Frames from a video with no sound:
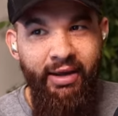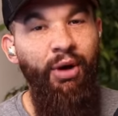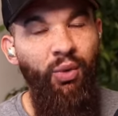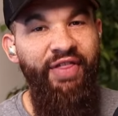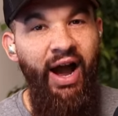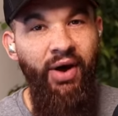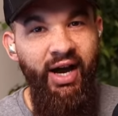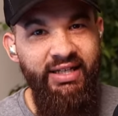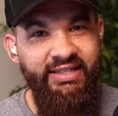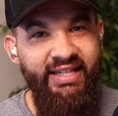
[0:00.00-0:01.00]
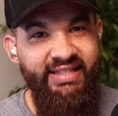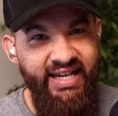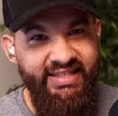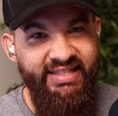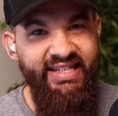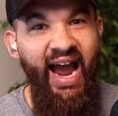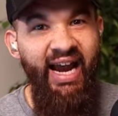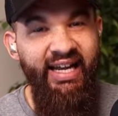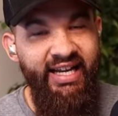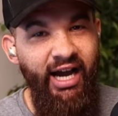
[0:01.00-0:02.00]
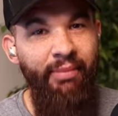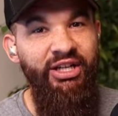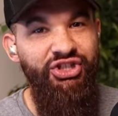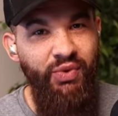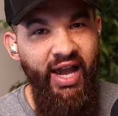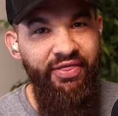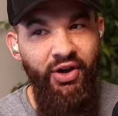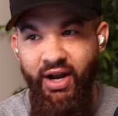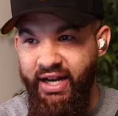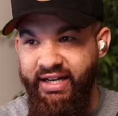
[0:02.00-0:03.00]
But without us as a society coming together,